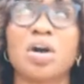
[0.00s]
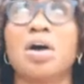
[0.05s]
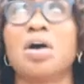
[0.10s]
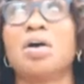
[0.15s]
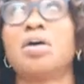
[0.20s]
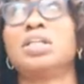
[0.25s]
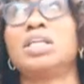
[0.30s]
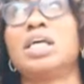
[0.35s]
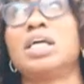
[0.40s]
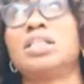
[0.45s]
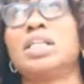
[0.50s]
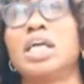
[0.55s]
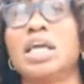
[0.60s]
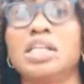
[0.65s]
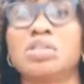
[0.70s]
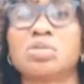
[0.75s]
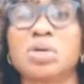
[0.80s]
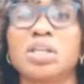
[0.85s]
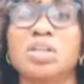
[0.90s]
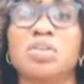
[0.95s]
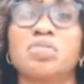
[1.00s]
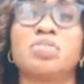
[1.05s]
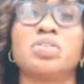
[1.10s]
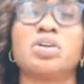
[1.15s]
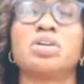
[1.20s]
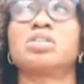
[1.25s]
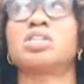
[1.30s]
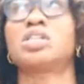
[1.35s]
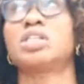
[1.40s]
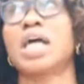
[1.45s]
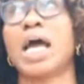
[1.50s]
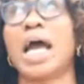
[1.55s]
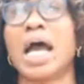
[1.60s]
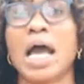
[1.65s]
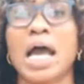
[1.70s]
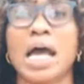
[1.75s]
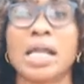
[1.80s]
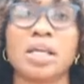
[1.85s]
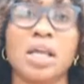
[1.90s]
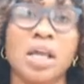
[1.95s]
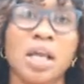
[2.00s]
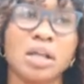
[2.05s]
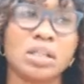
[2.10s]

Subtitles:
oh, there are days where you feel sad,